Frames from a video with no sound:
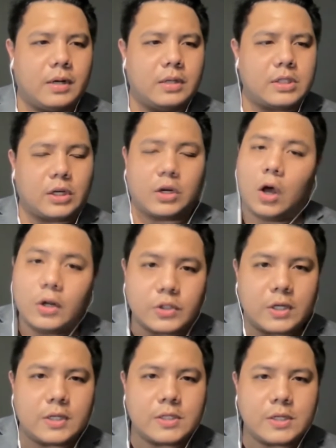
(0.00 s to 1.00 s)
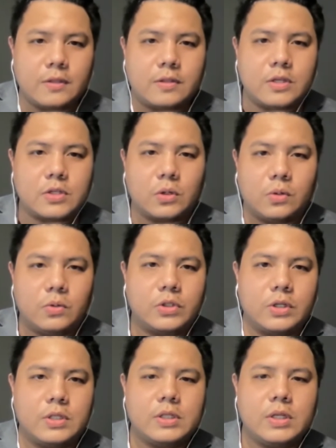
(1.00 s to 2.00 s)
technologies and these
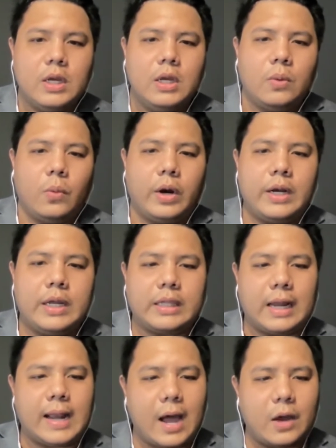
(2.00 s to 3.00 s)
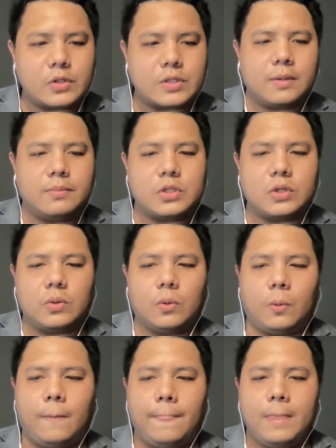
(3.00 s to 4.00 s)
solutions, wherein it allows them
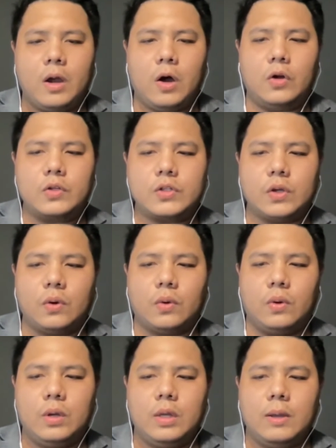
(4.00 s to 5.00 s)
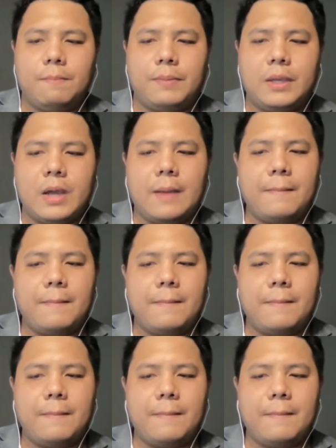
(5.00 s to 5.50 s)
to also be a